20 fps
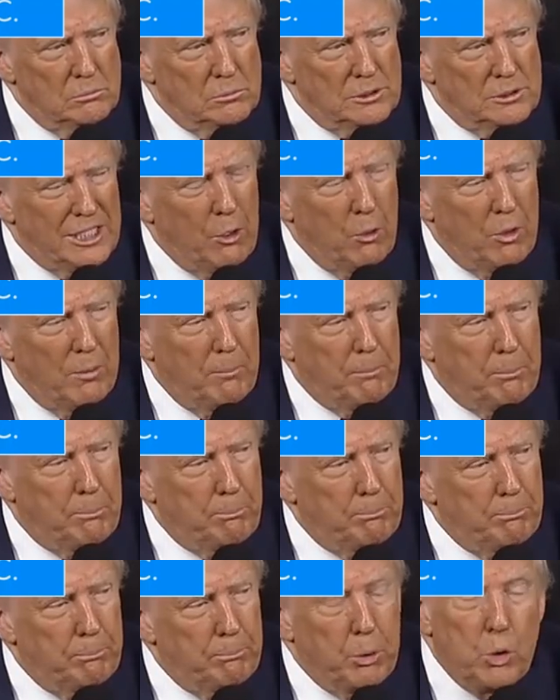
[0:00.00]
That when
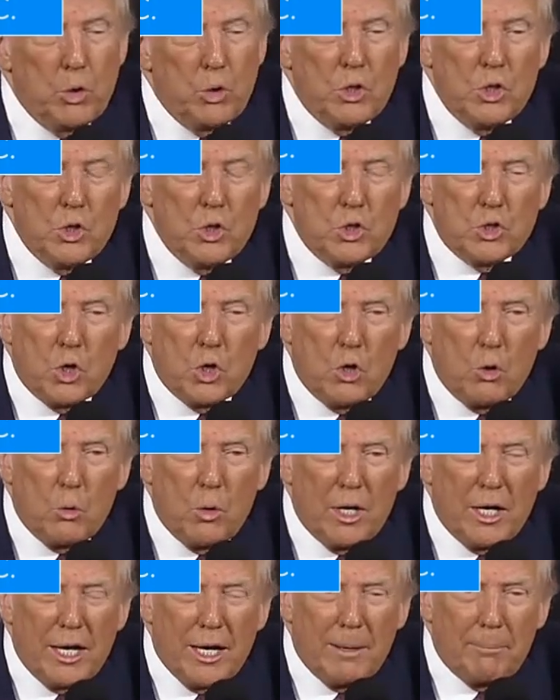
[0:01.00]
Putin saw
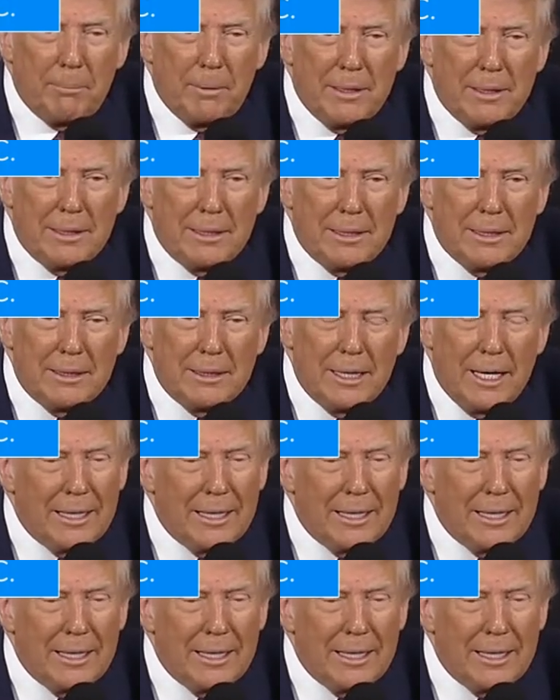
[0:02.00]
what happened,